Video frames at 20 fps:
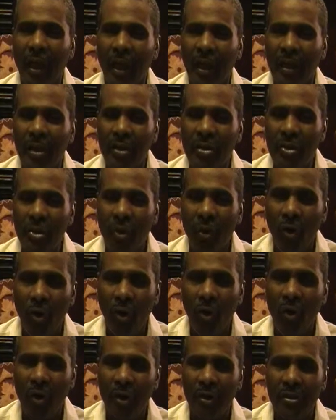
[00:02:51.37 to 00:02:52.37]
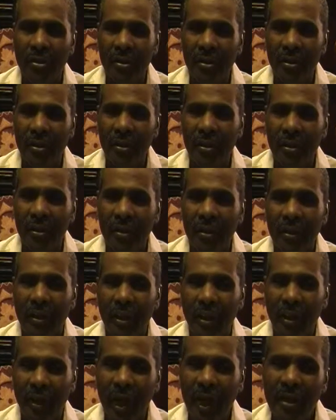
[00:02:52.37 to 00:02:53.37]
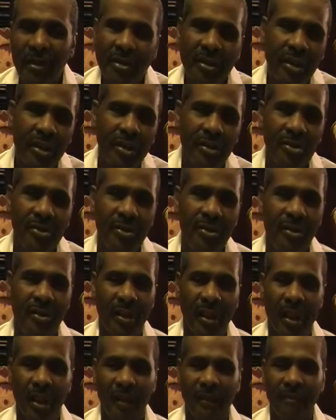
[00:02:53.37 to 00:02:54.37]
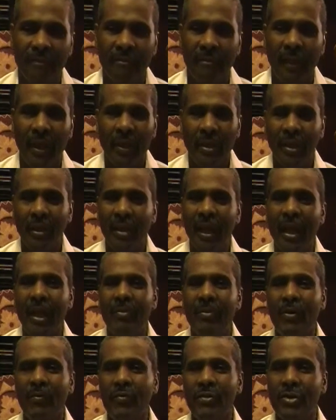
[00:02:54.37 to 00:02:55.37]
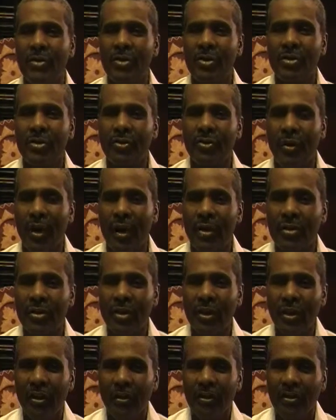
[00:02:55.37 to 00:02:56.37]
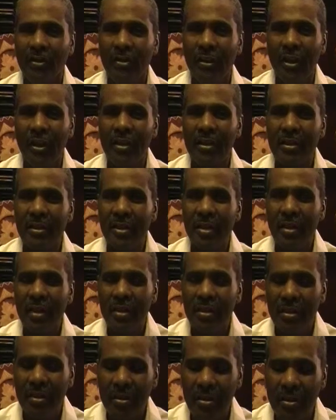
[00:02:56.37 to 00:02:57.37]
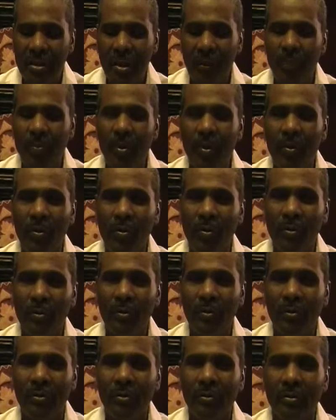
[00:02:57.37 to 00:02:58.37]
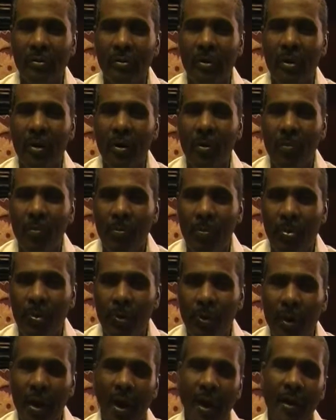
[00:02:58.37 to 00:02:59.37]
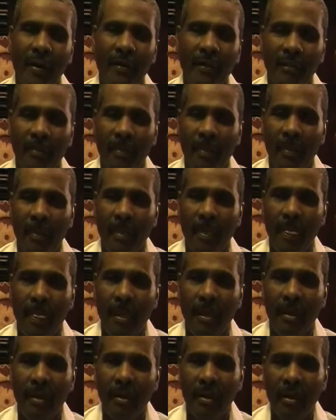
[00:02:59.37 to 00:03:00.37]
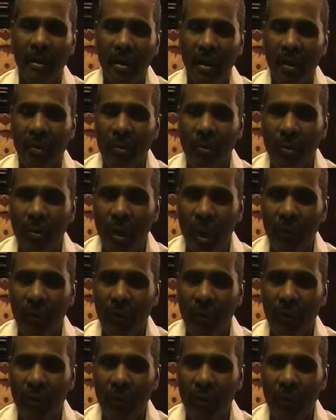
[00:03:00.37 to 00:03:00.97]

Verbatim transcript: and in your heart. And I tell you today, in the name of Jesus Christ, this simple prayer can